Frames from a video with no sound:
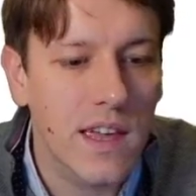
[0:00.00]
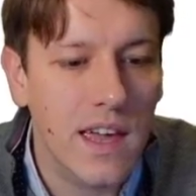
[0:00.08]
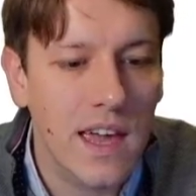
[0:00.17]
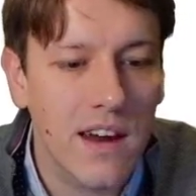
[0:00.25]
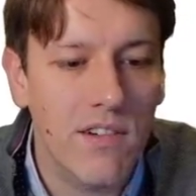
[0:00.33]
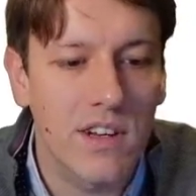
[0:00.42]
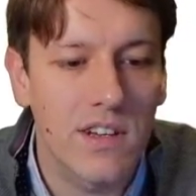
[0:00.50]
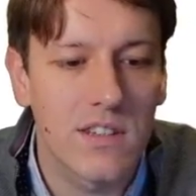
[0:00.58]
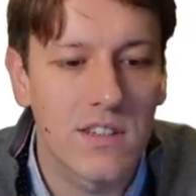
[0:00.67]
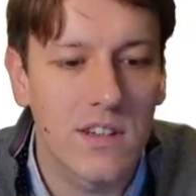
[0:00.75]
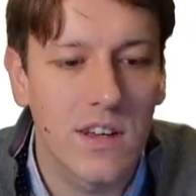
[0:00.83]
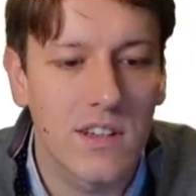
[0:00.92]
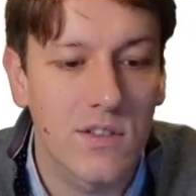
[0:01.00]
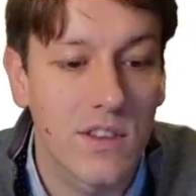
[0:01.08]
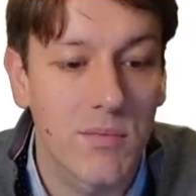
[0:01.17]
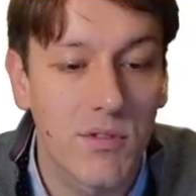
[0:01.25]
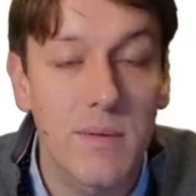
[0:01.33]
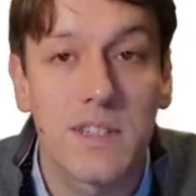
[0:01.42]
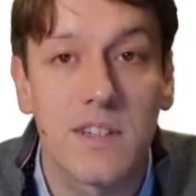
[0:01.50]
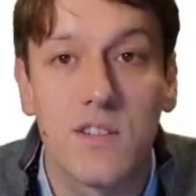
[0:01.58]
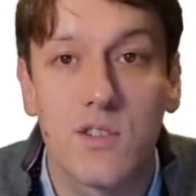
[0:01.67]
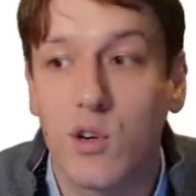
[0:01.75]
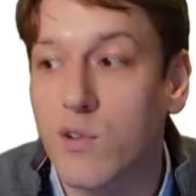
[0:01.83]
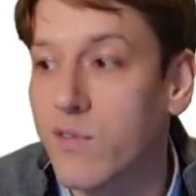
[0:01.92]
areas, the
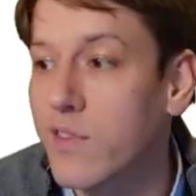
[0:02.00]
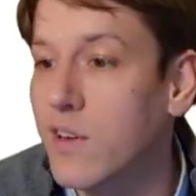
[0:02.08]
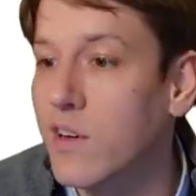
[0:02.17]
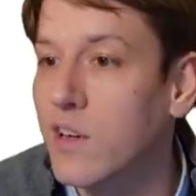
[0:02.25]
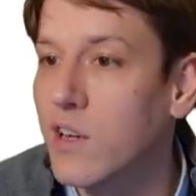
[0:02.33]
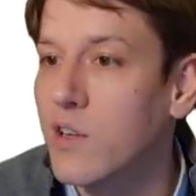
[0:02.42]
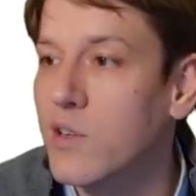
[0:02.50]
perimeters of the